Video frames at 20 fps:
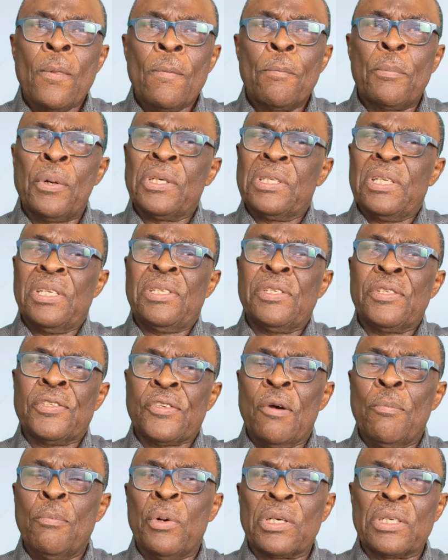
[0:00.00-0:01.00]
but this is
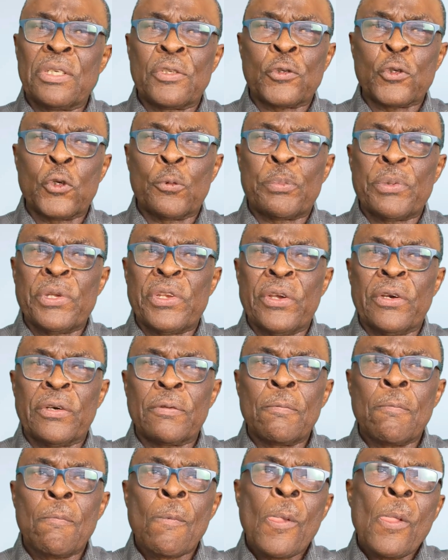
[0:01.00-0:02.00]
somebody's
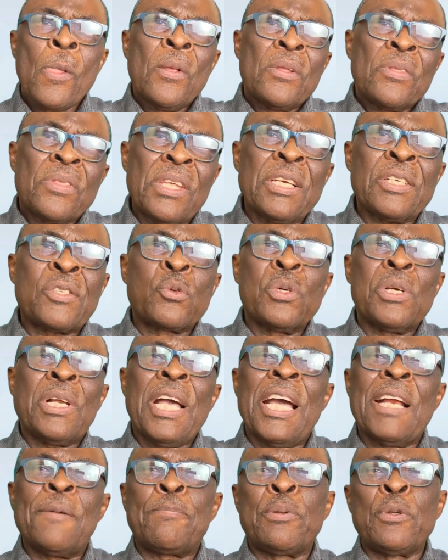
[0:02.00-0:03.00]
opinion. This will
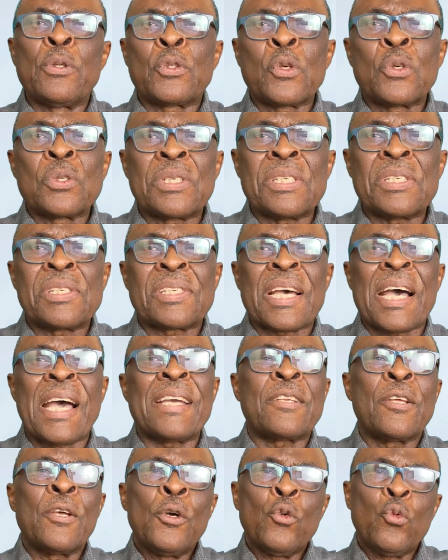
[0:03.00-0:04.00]
help you to
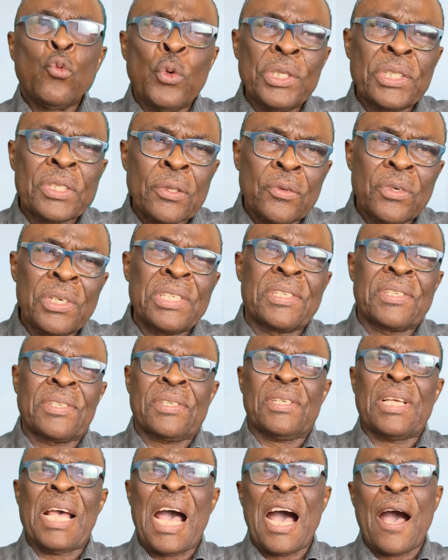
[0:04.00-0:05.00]
decide which
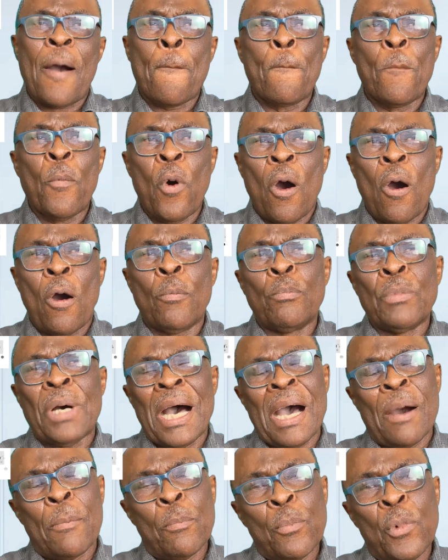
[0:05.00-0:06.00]
risks are
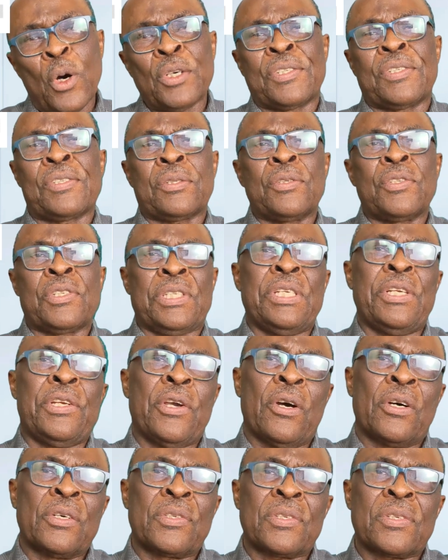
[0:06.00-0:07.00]
most
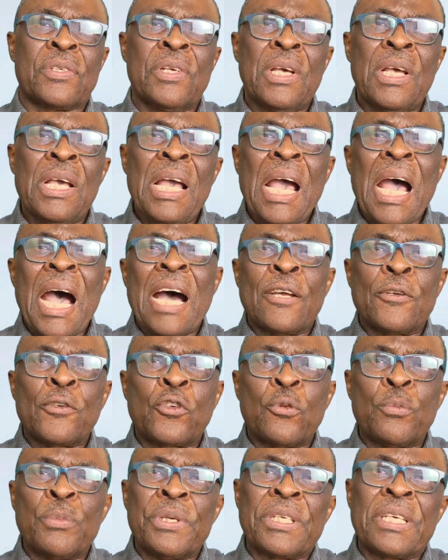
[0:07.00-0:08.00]
serious and
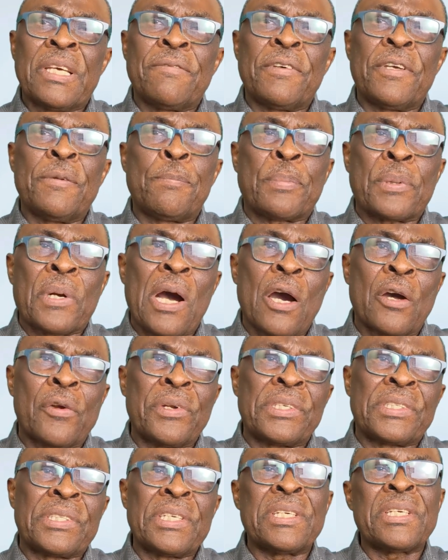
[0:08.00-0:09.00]
should be given
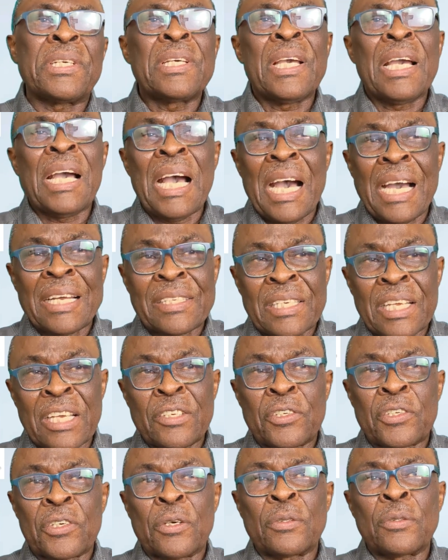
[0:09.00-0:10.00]
priority
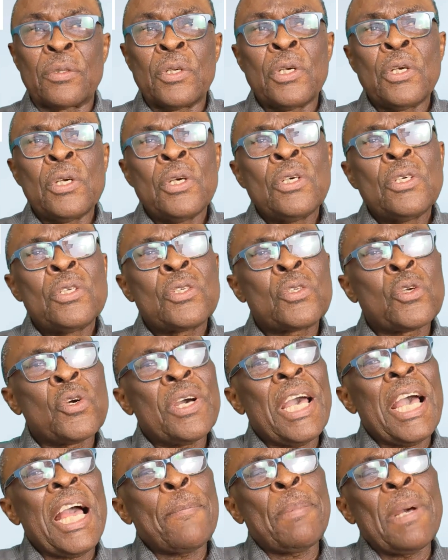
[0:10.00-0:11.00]
attention. To
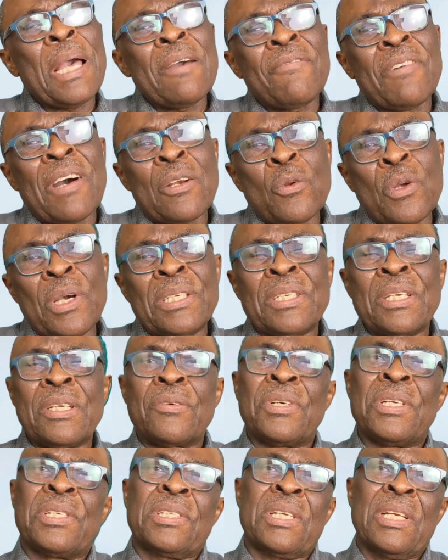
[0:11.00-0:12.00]
help evaluate the
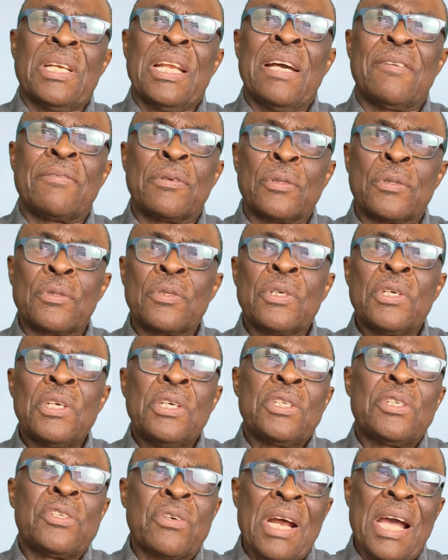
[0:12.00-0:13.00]
risk level,
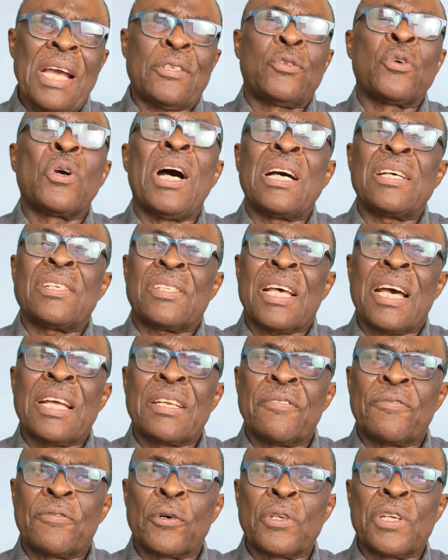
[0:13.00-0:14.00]
try to answer
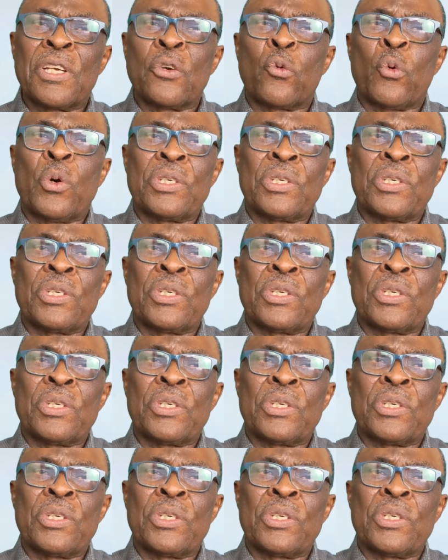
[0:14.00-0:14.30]
the following